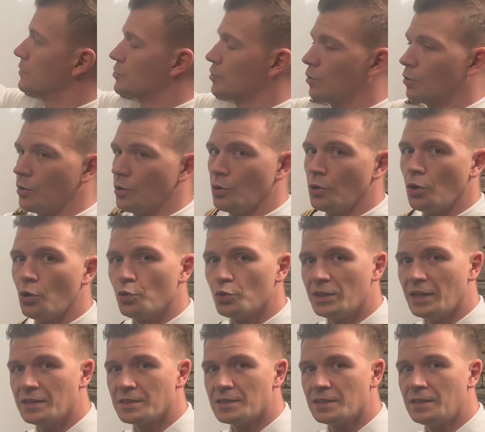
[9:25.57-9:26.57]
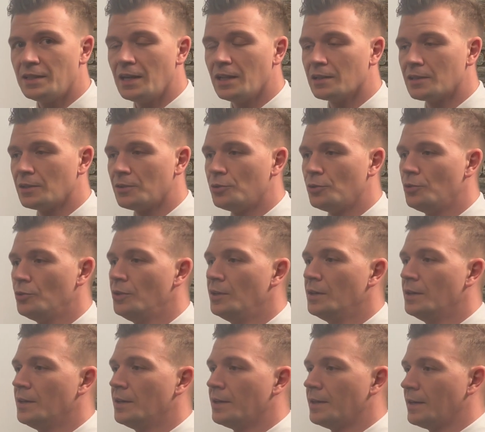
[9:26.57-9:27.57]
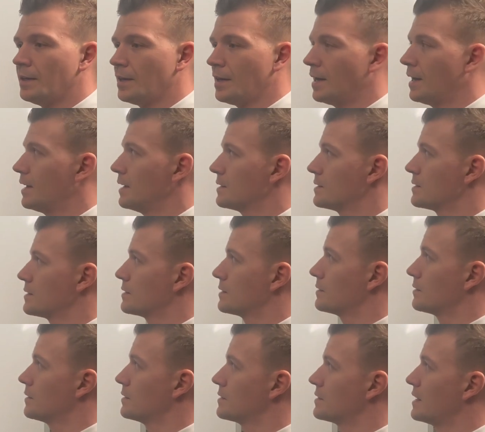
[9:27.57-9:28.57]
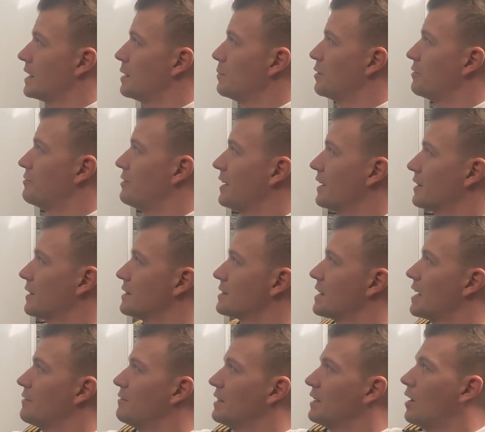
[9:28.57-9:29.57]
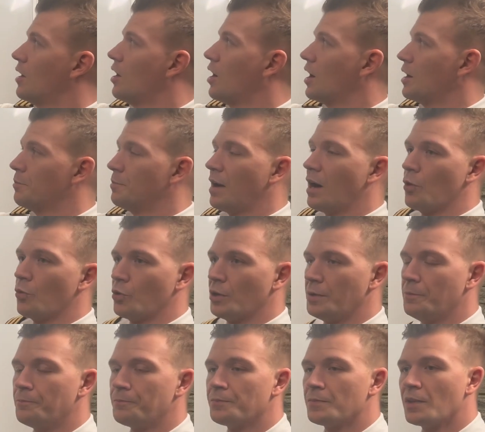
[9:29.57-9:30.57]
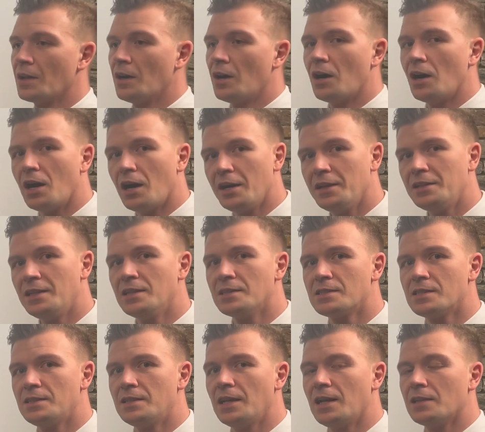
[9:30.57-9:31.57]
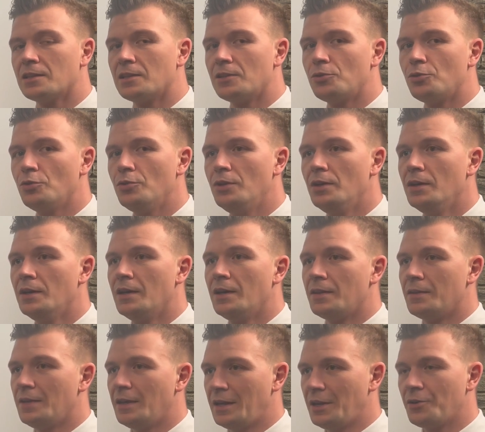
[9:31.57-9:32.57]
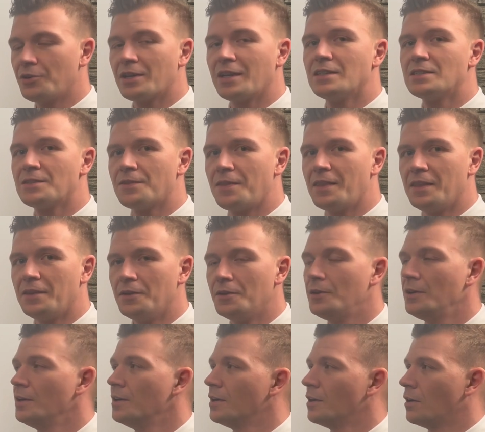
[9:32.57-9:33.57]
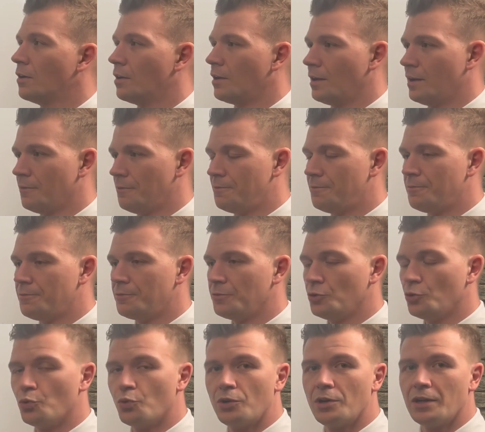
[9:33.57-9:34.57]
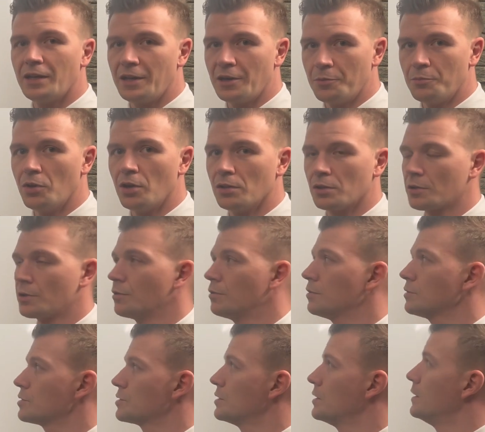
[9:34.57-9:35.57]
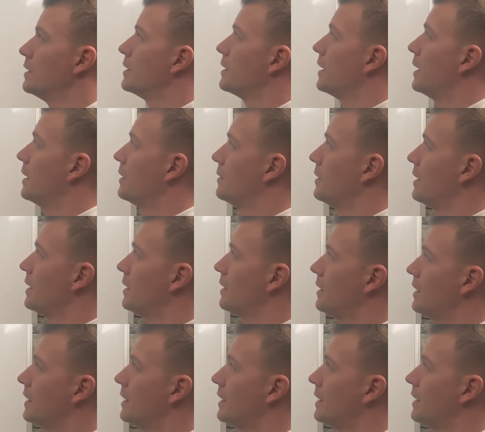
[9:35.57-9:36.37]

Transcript: So low density altitude has the same effect as having high power. High density altitude, the air gets thinner, fewer air molecules, and the